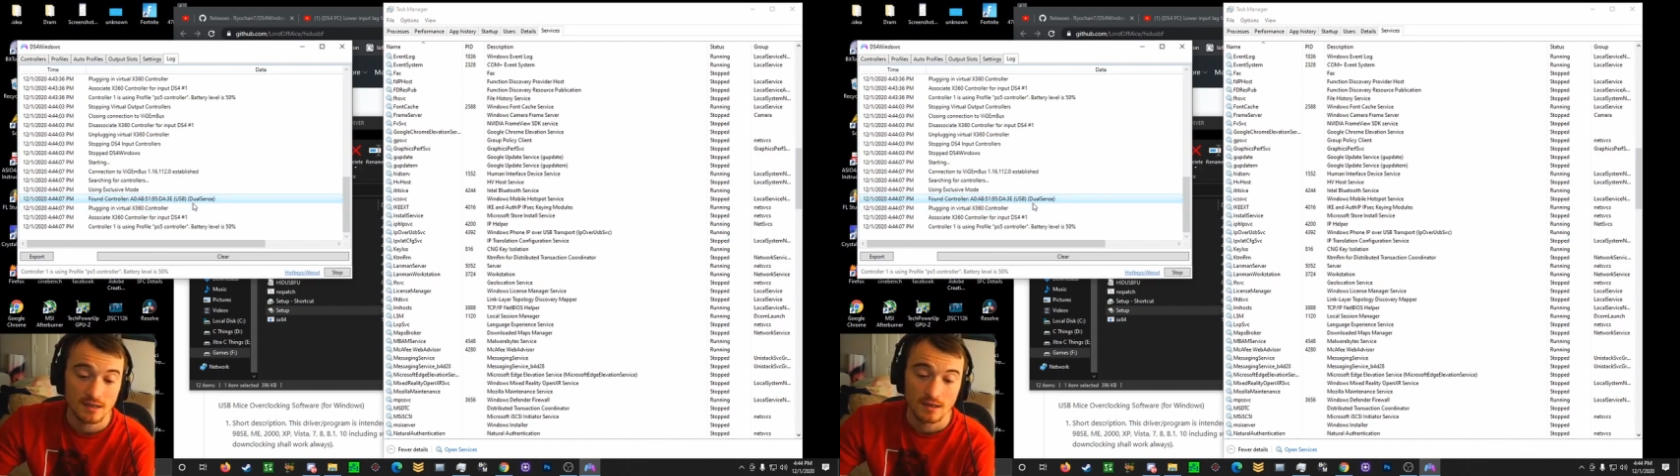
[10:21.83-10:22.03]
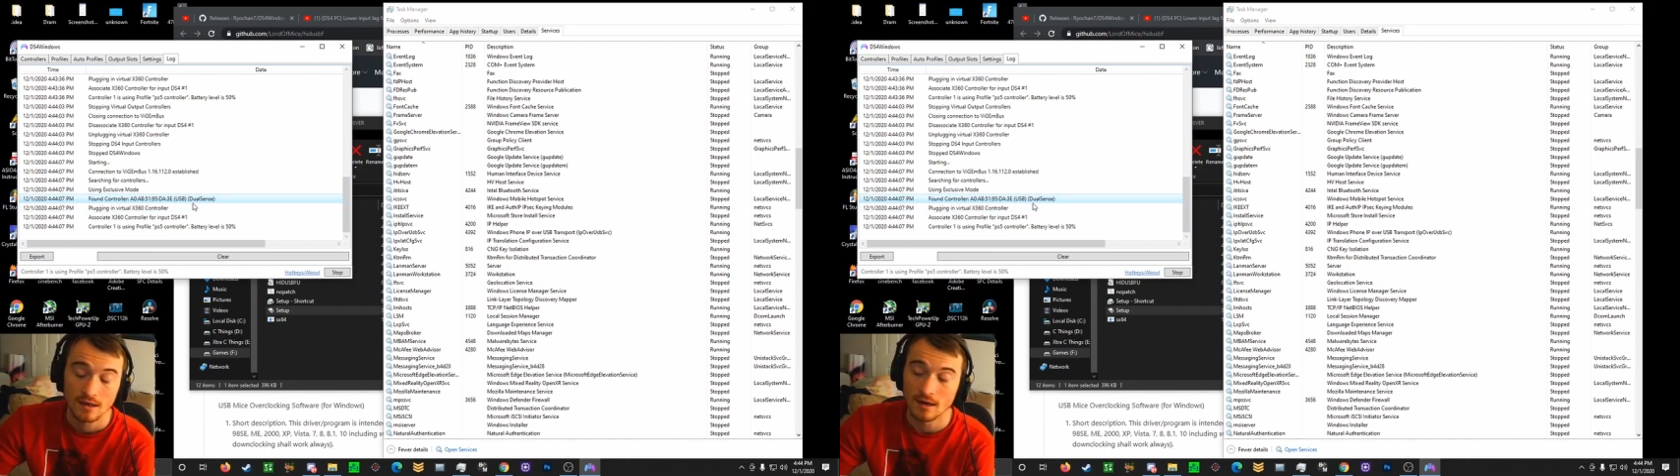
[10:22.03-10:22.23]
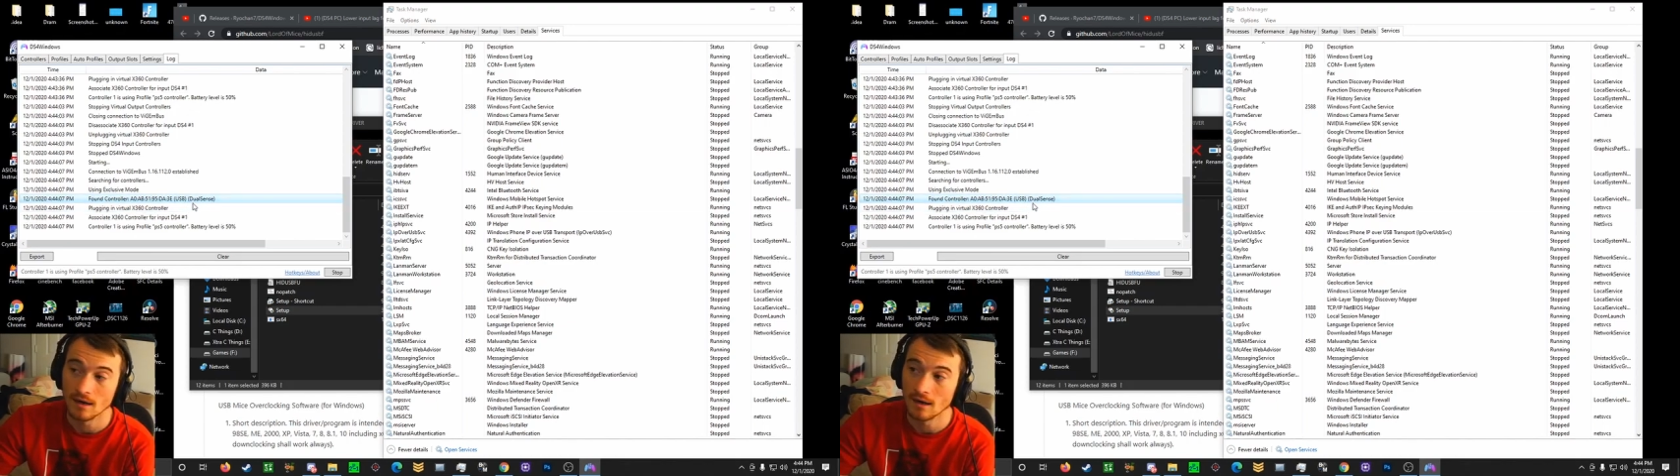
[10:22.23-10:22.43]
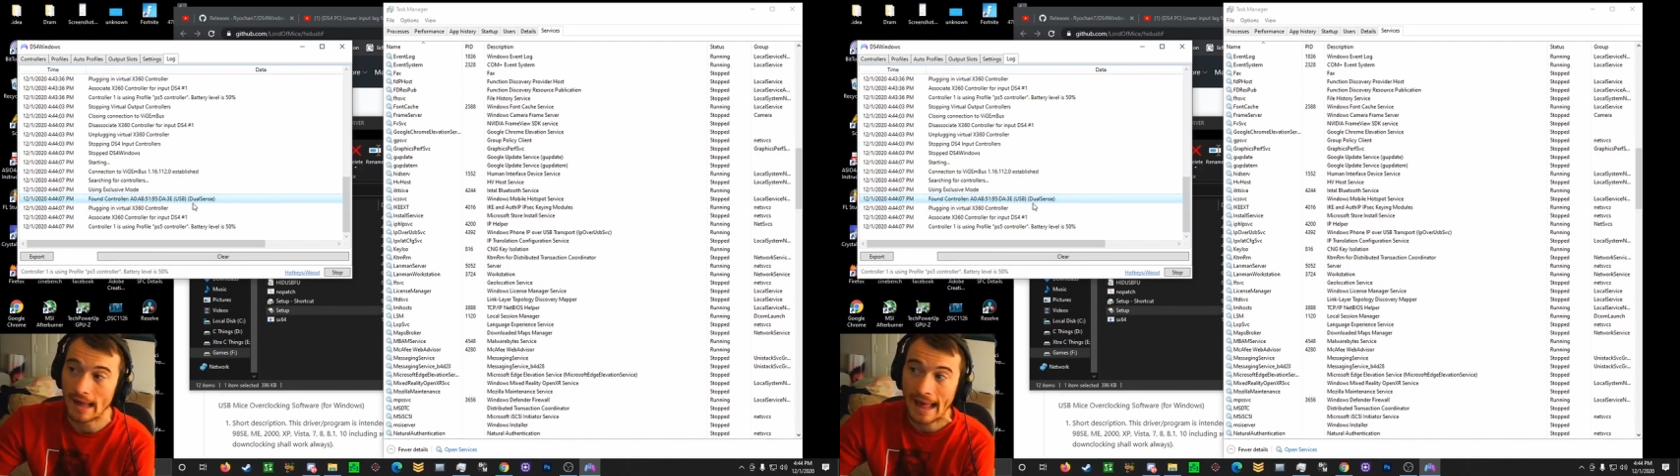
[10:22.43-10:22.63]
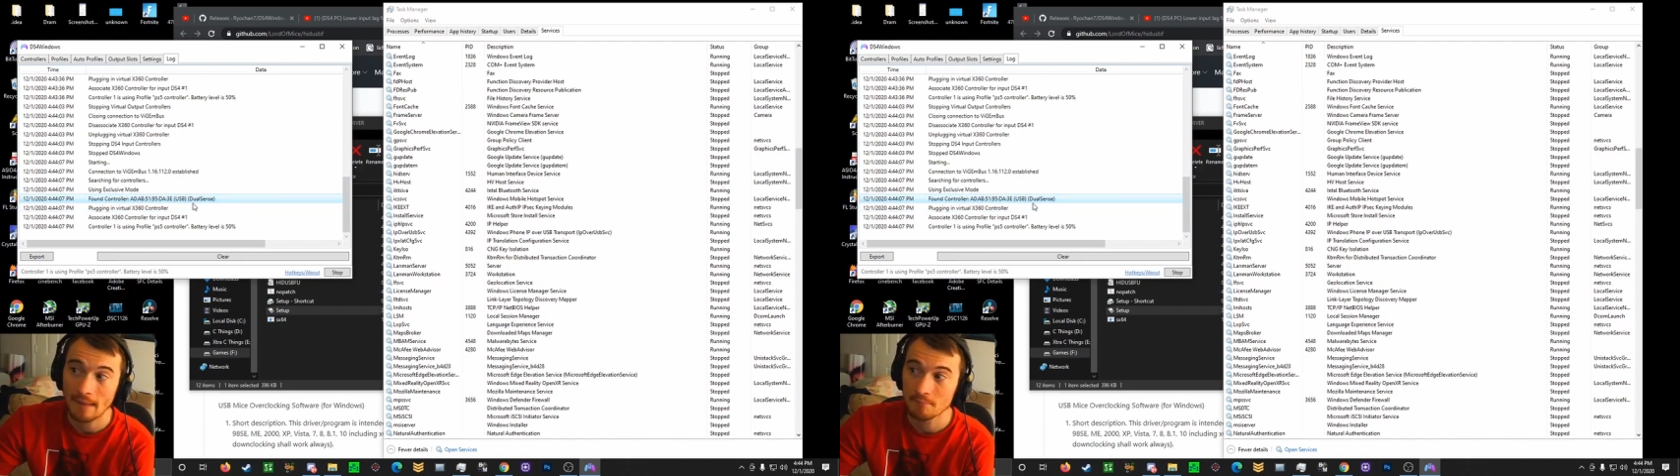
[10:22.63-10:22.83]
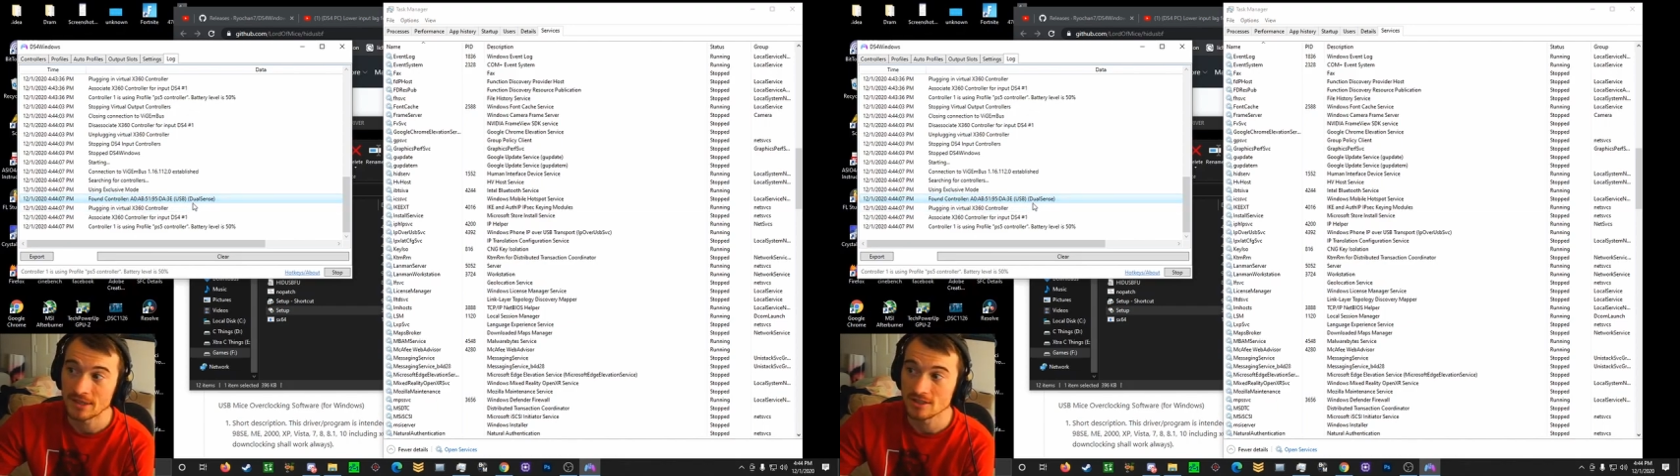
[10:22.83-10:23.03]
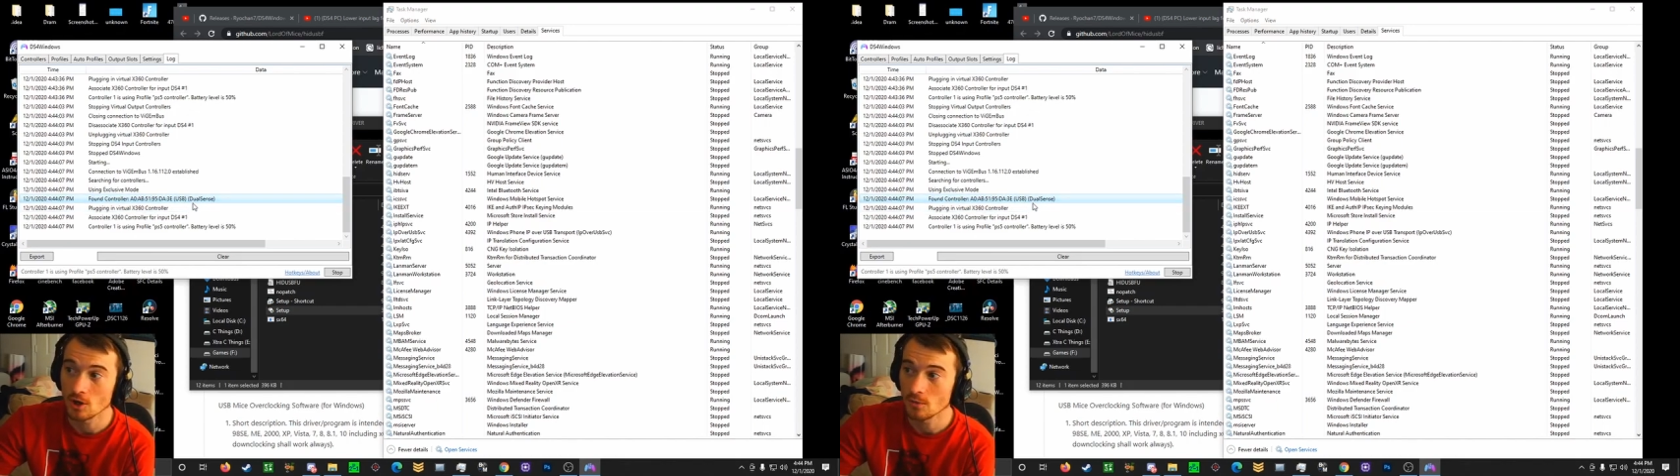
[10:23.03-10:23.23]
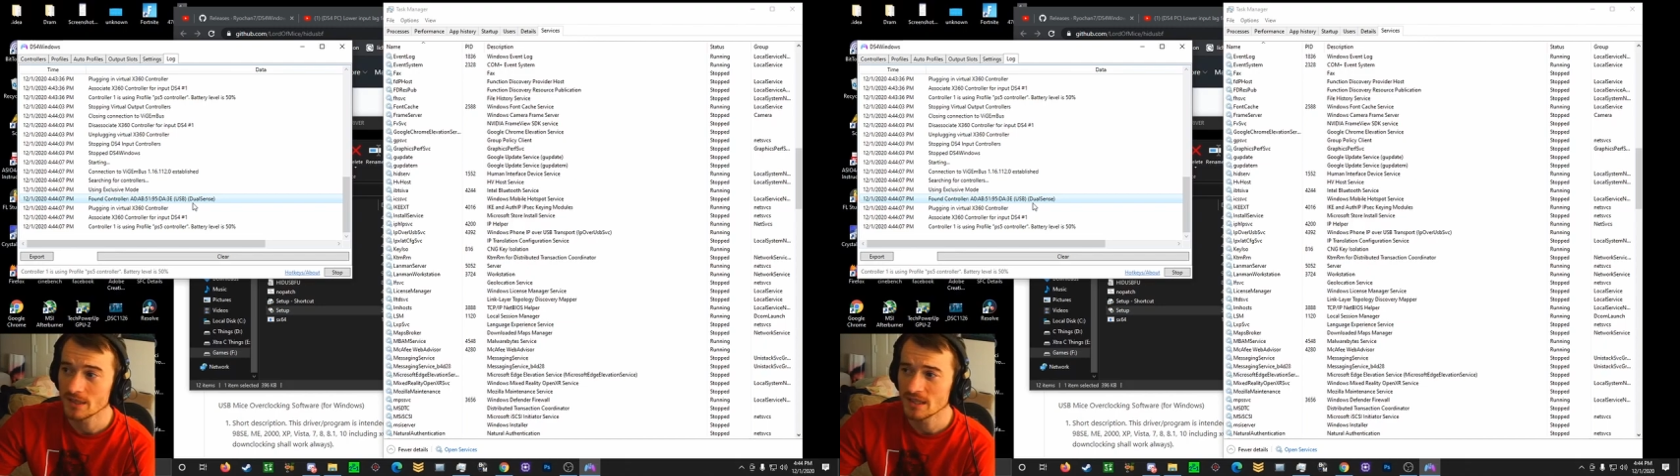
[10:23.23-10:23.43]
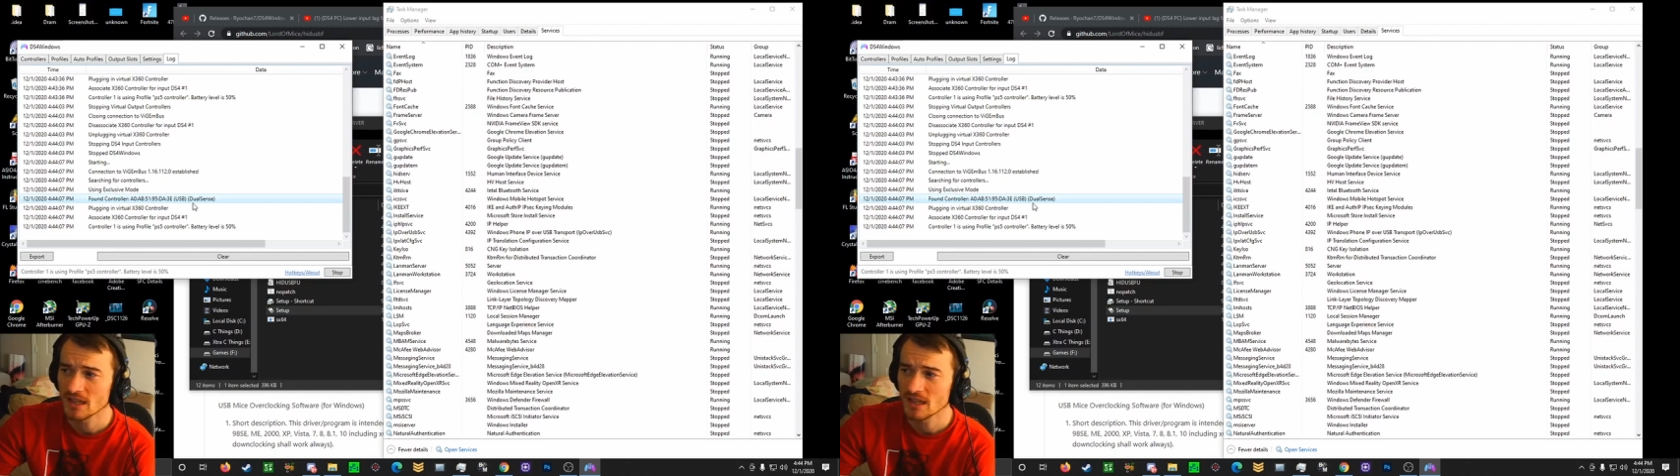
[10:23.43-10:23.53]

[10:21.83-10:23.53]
app that's open